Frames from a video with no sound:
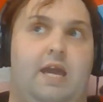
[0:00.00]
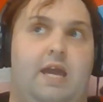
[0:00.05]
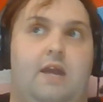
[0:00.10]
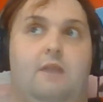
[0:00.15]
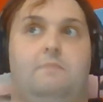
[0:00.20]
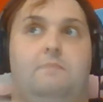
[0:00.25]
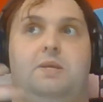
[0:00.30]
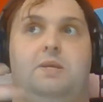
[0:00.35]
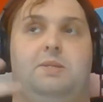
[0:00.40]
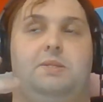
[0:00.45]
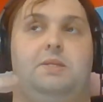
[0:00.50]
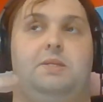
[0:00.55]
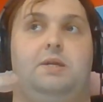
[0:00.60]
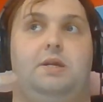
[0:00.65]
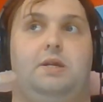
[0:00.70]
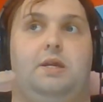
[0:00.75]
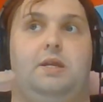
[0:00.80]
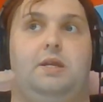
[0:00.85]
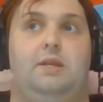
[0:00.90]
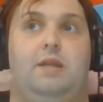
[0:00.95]

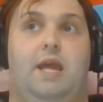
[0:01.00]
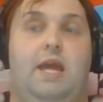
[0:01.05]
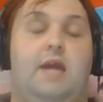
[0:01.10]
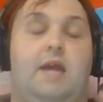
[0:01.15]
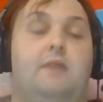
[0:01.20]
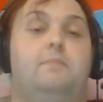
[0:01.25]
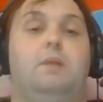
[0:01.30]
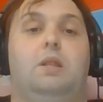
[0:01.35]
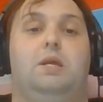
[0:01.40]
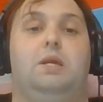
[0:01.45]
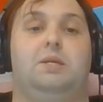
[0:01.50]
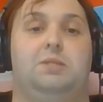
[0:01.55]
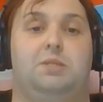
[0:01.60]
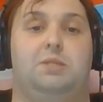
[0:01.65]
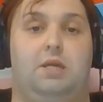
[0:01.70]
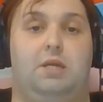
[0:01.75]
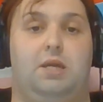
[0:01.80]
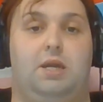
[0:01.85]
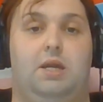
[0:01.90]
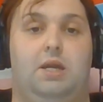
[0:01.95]
animistic and
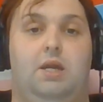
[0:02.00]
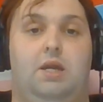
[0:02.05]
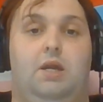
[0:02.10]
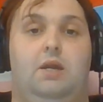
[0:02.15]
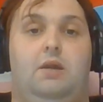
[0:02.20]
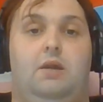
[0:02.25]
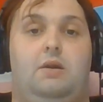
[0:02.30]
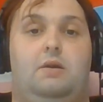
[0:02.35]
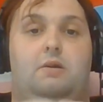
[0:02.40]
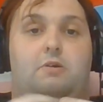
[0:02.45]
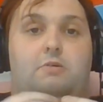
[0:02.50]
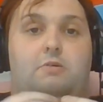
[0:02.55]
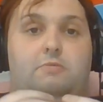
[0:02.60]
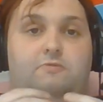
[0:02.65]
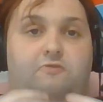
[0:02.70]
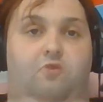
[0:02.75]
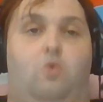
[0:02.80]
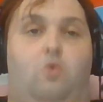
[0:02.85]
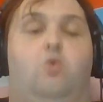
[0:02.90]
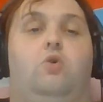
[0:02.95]
animalistic
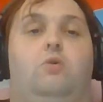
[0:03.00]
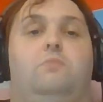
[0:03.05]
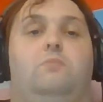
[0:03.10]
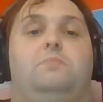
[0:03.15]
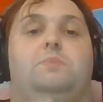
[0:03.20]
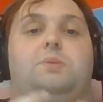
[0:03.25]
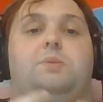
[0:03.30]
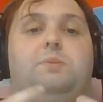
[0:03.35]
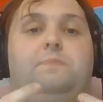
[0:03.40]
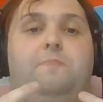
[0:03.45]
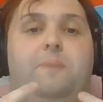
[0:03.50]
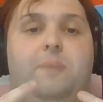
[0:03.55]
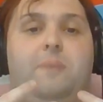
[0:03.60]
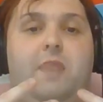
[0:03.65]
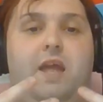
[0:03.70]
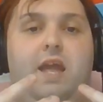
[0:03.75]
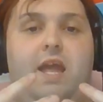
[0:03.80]
forms,